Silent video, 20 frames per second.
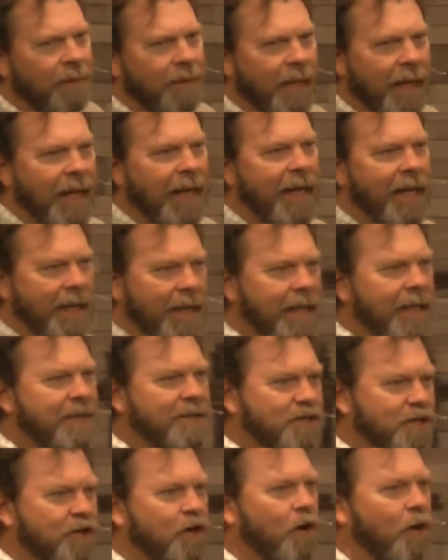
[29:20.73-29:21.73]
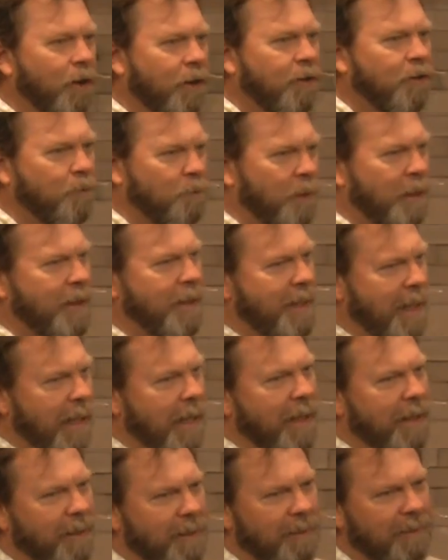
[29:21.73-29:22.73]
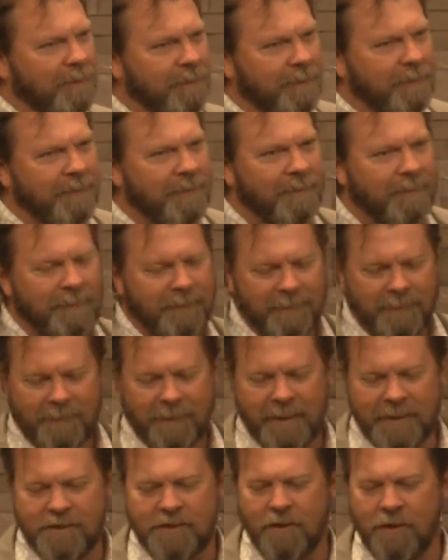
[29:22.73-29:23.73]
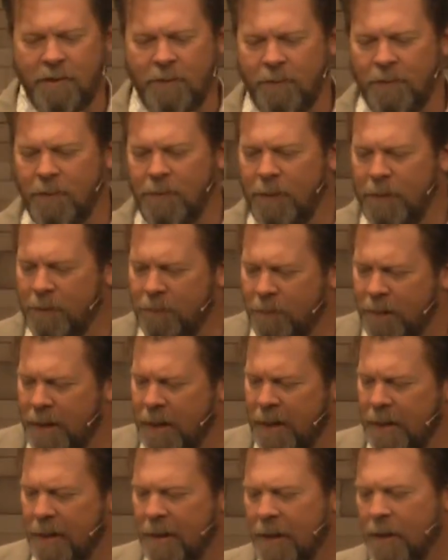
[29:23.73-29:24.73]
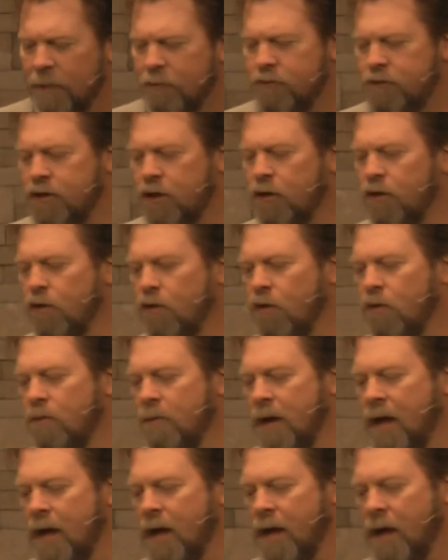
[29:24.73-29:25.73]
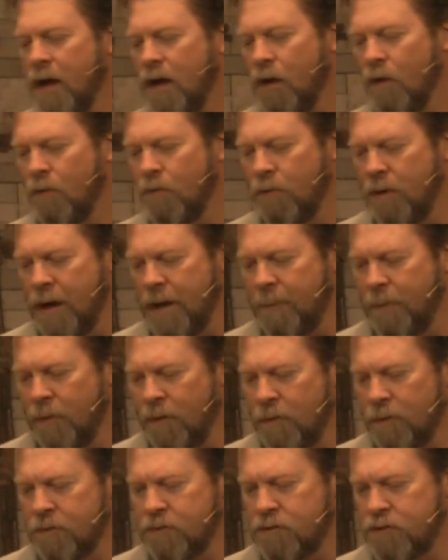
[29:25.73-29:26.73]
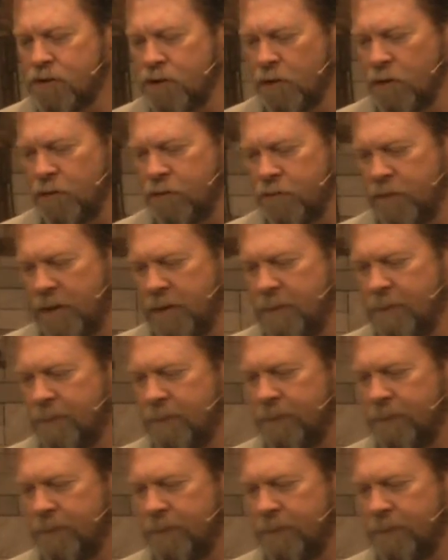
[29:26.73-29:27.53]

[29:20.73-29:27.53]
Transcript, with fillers: And he is going to be king. He's going to rule and reign. Doom, rebel children.